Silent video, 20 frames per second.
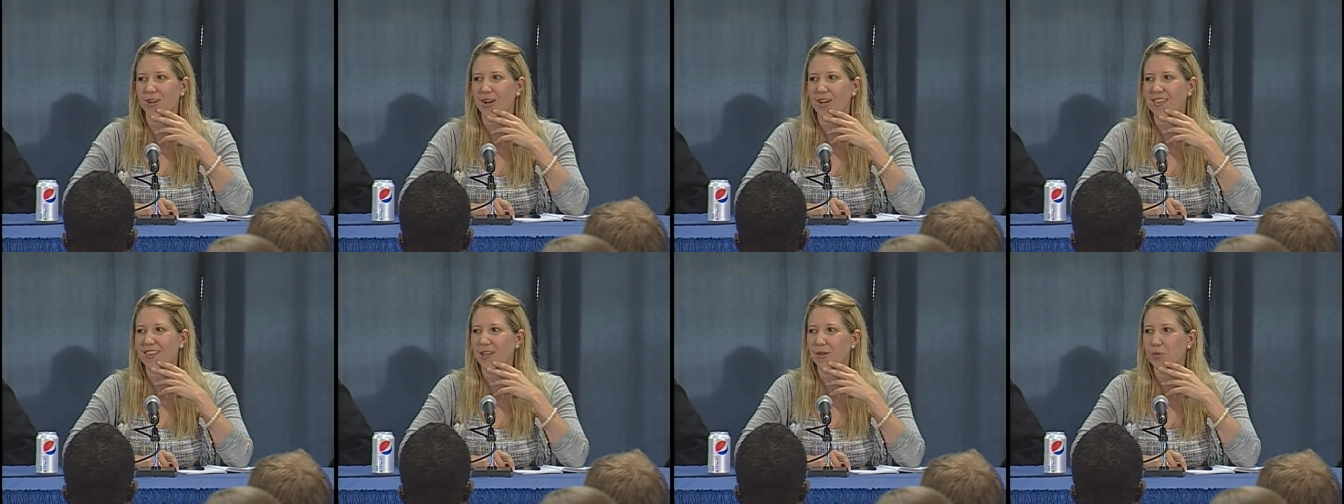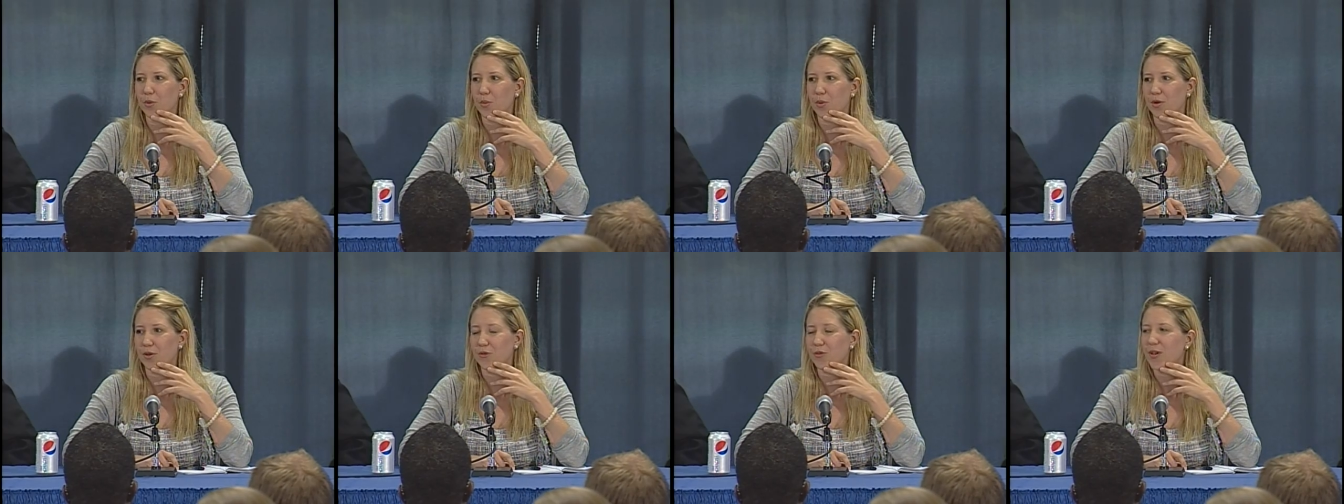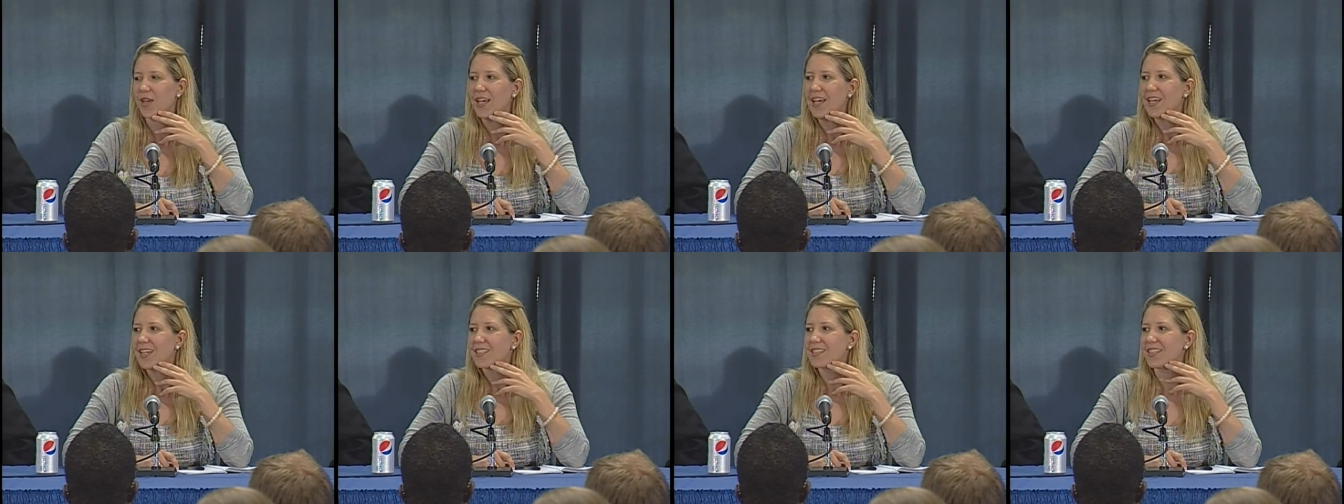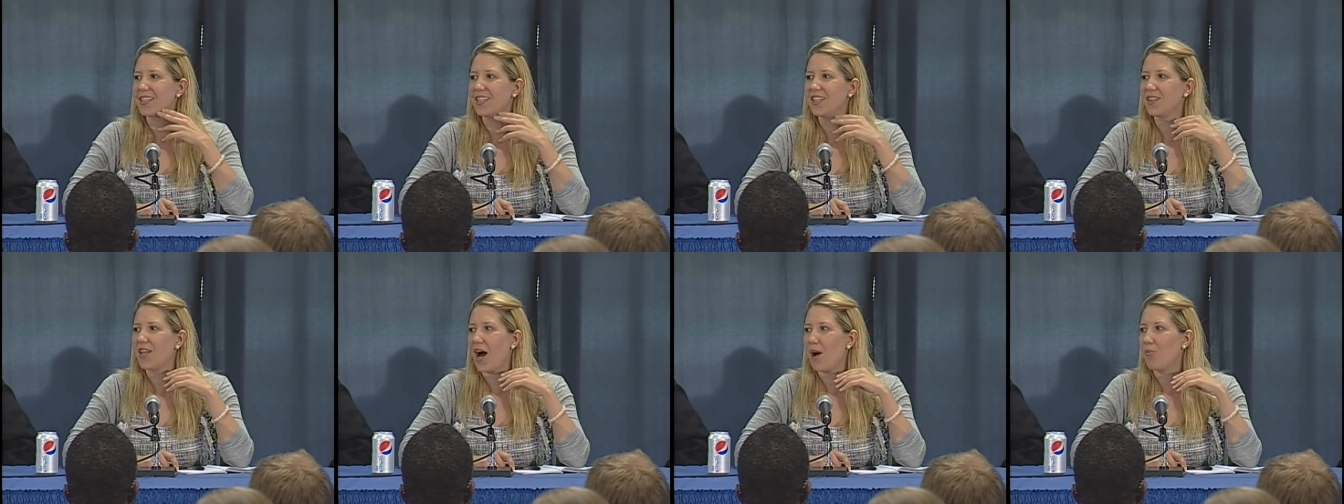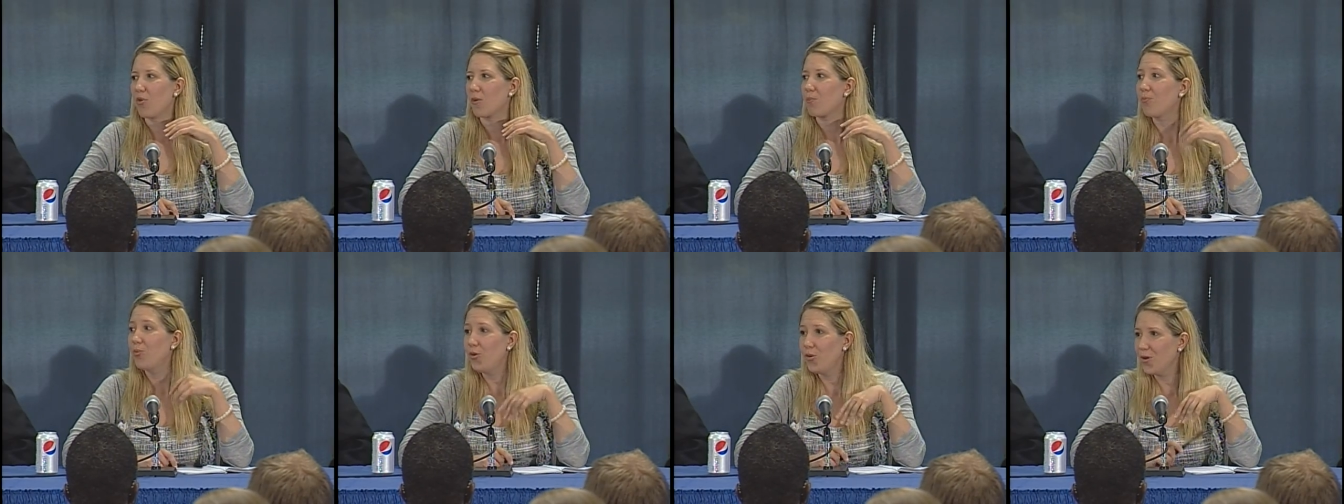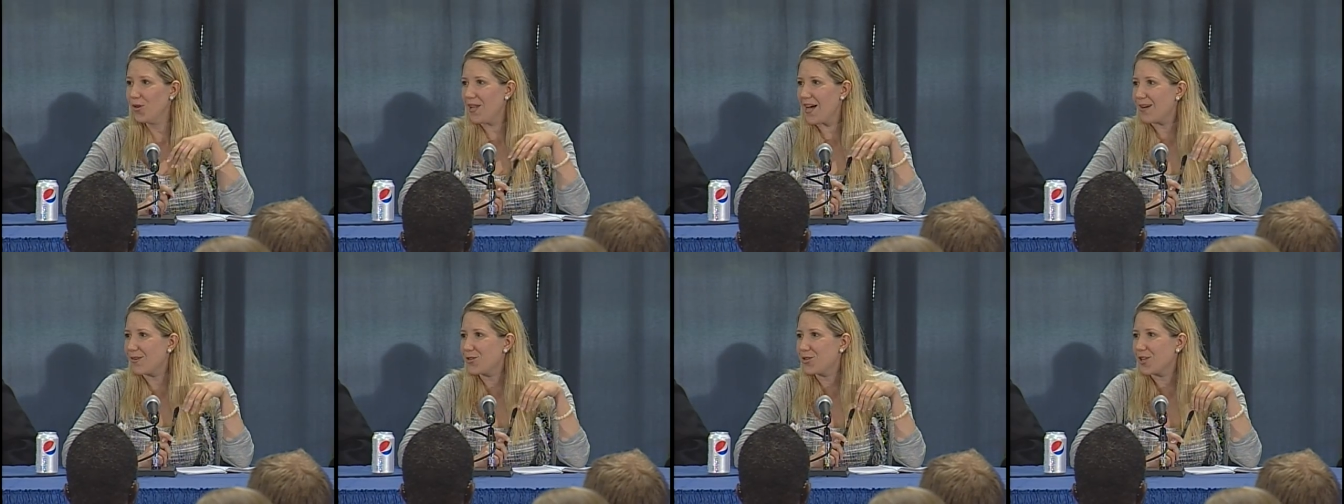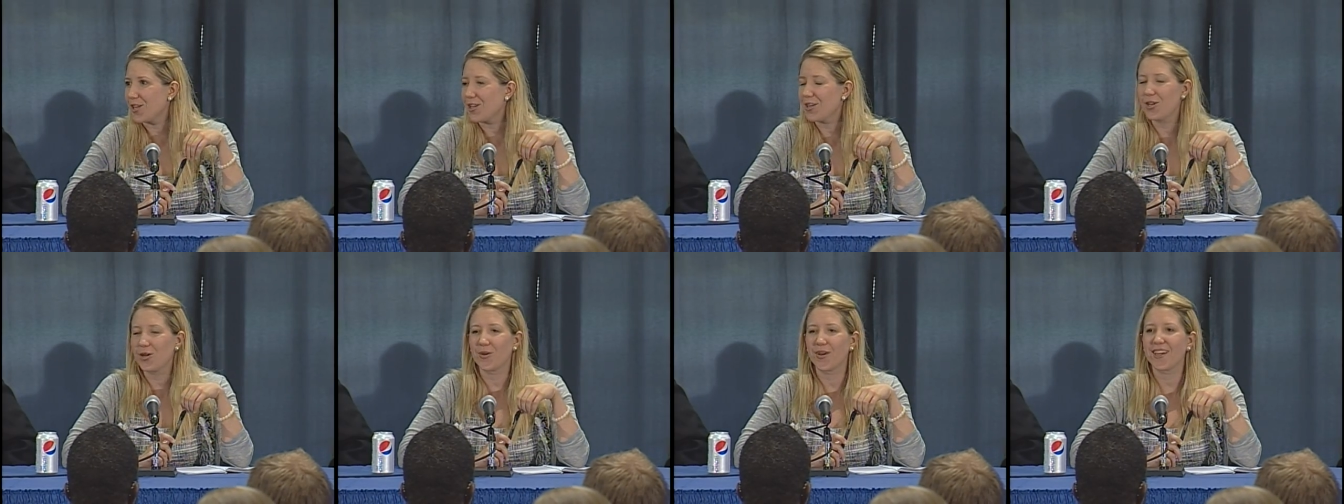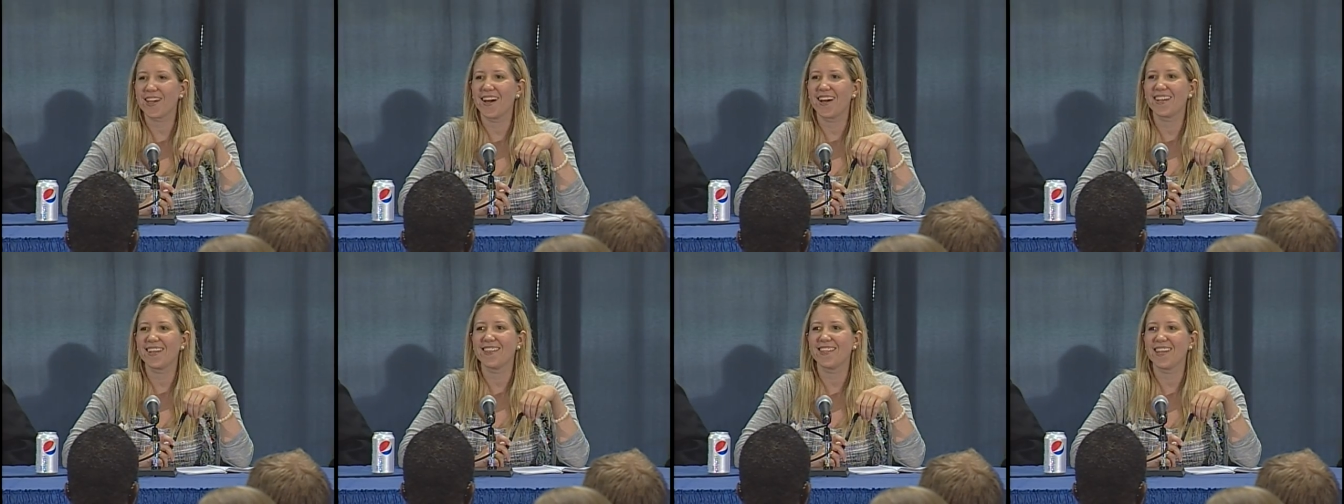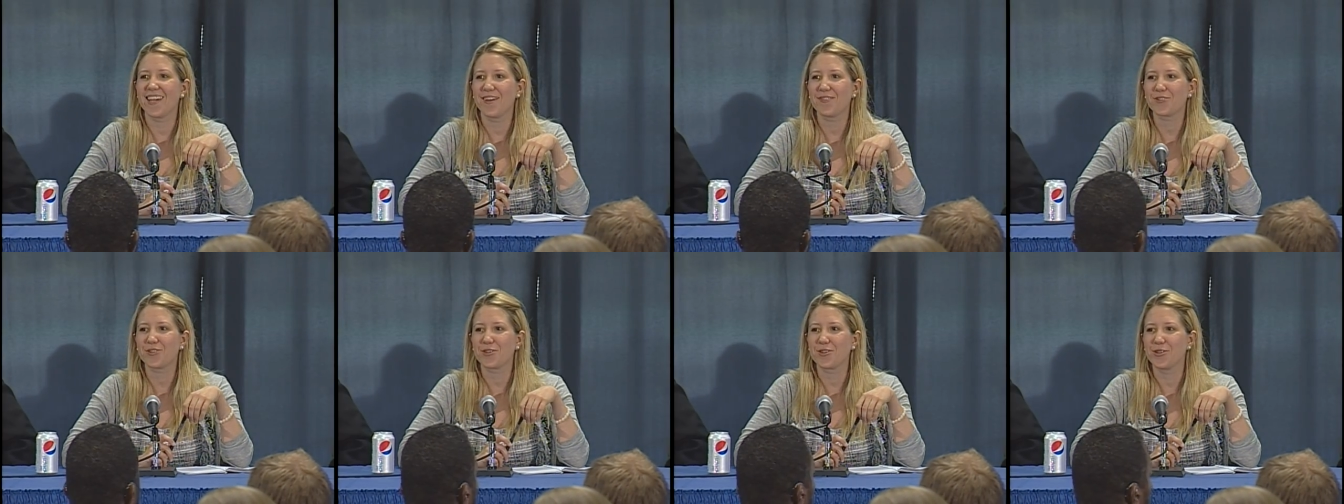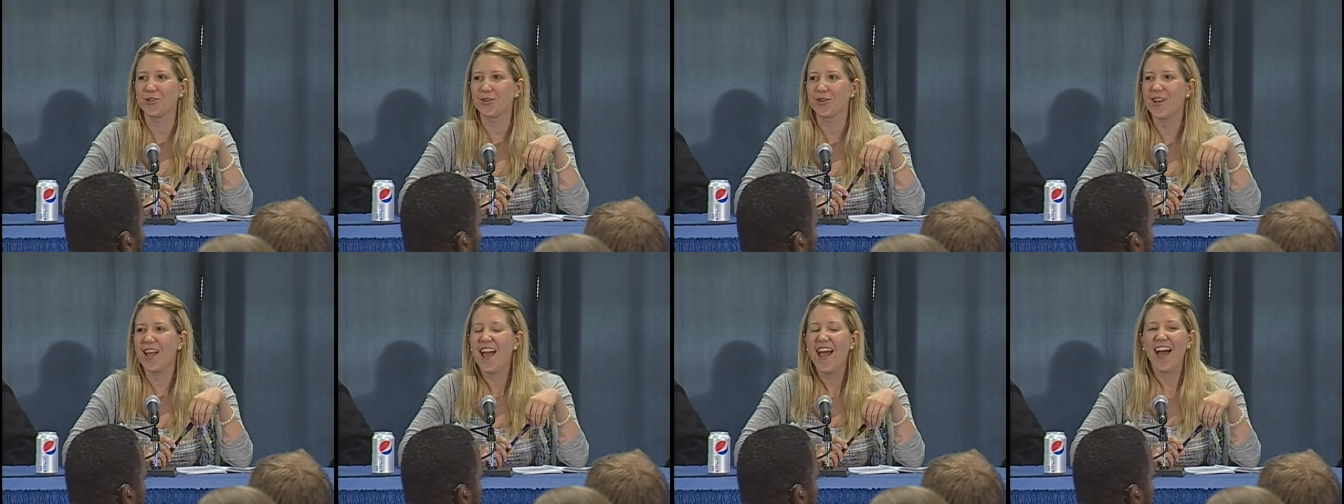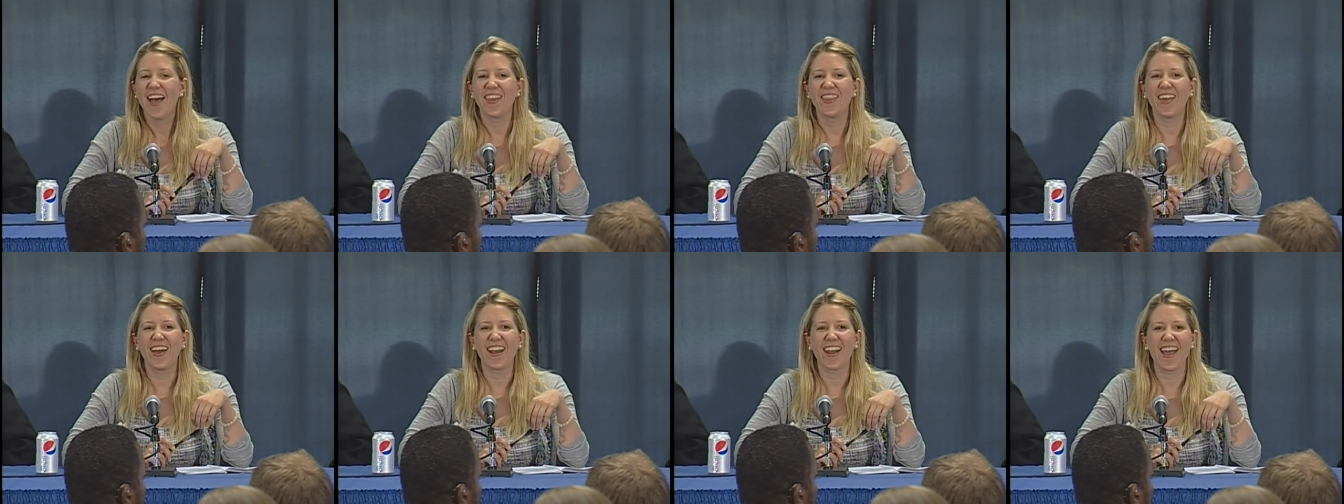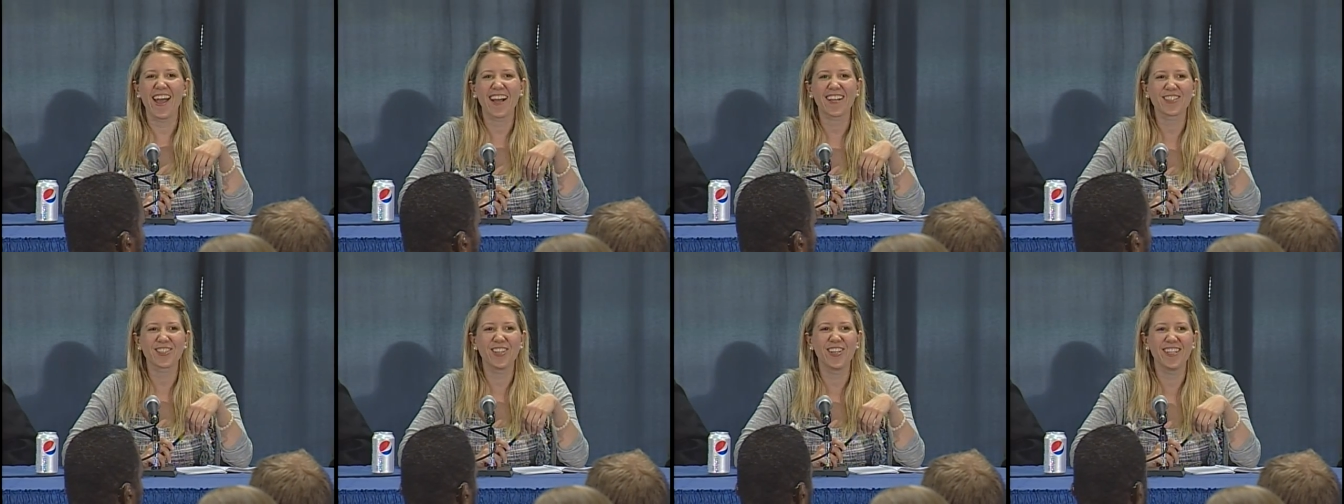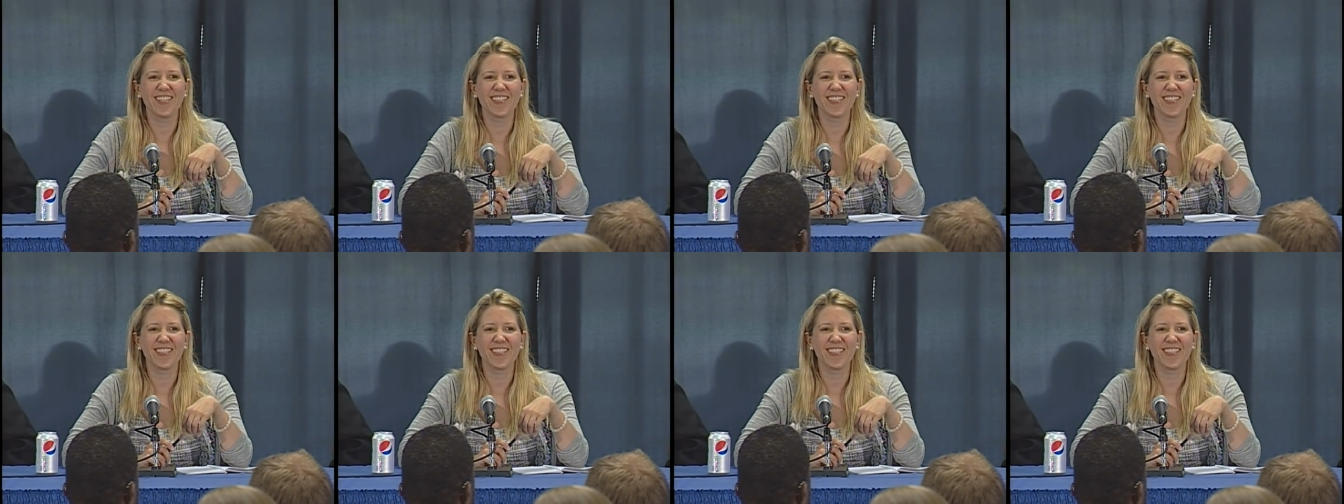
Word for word: I think we would have seen a lot more pool lounging going on in the afternoon than actually